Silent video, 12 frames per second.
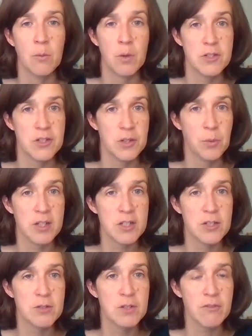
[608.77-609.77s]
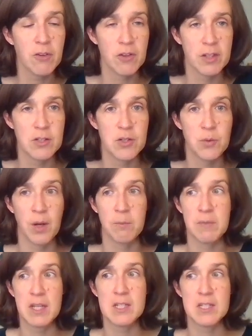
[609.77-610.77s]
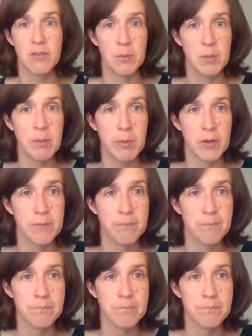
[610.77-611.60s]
what do you want to do differently? Do you want to meet different people?